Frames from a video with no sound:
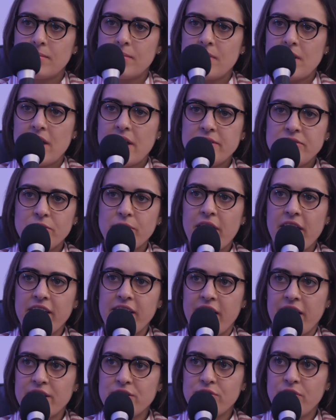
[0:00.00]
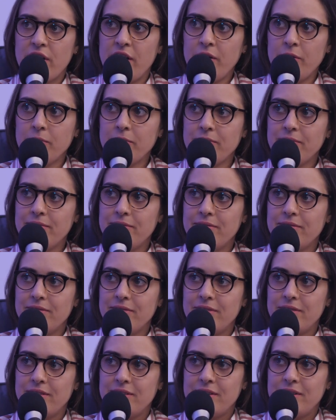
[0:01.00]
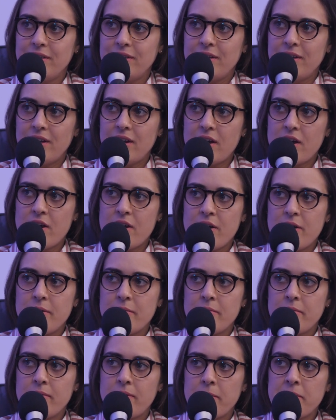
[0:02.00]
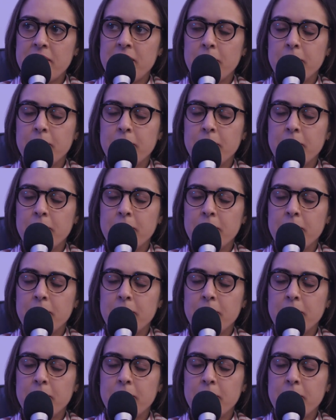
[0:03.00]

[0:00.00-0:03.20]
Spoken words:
It's okay to ask for help. I mean,